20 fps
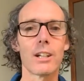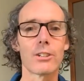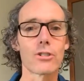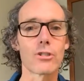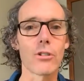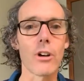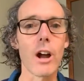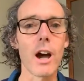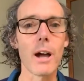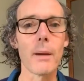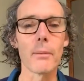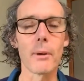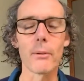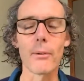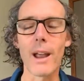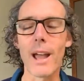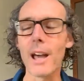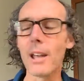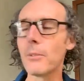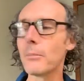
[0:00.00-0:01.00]
tribe
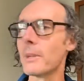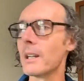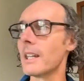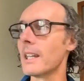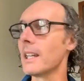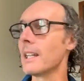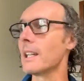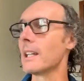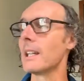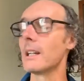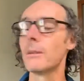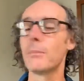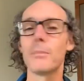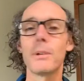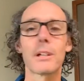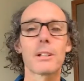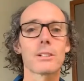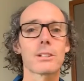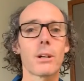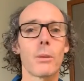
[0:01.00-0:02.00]
around me,
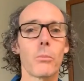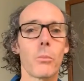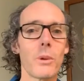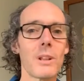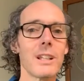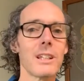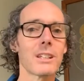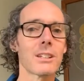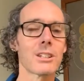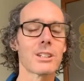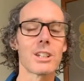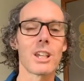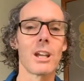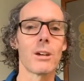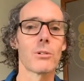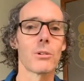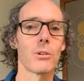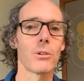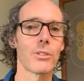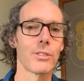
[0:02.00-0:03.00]
because I'm willing to
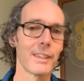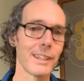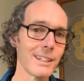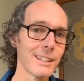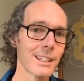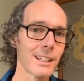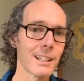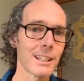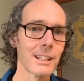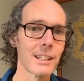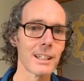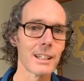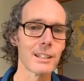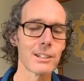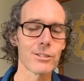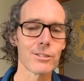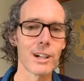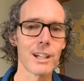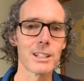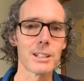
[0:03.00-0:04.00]
share authentically and
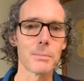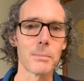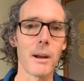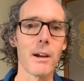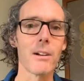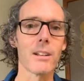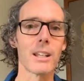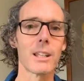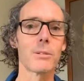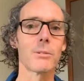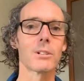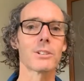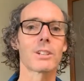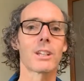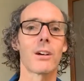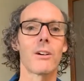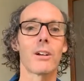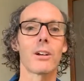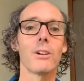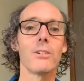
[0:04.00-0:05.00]
transparently what's
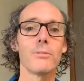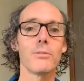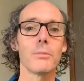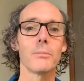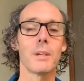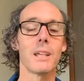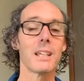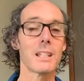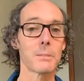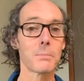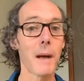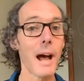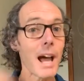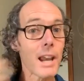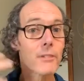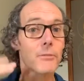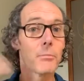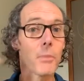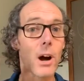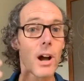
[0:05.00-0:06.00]
going on for me as part
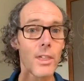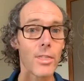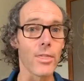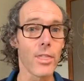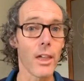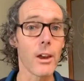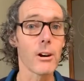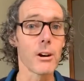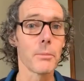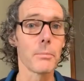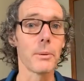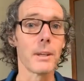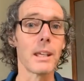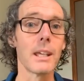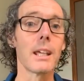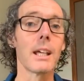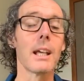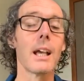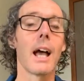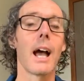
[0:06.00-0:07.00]
of my
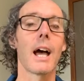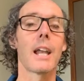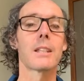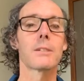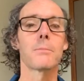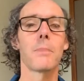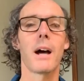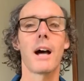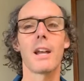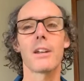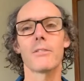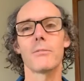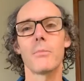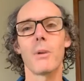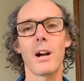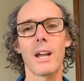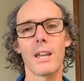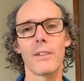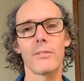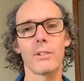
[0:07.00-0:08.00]
therapy and as part of
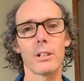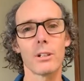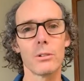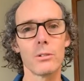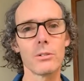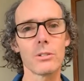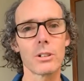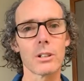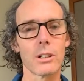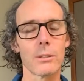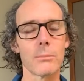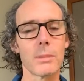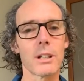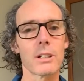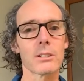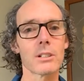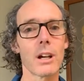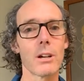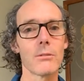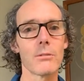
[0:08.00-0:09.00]
my evolution,
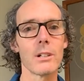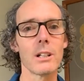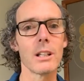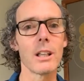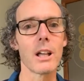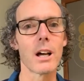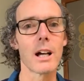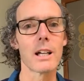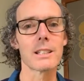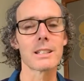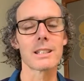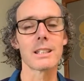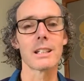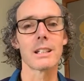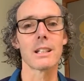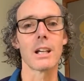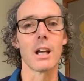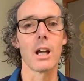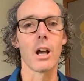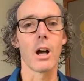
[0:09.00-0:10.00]
because I realized
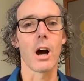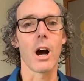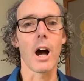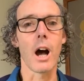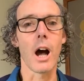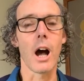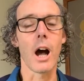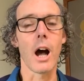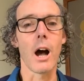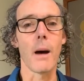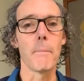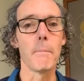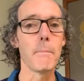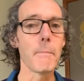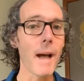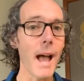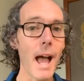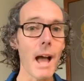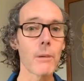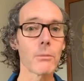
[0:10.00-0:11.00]
that
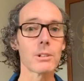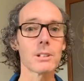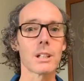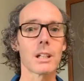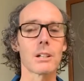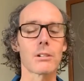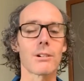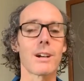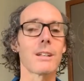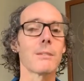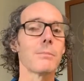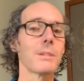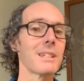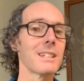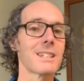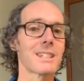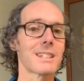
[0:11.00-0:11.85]
Matt was incredibly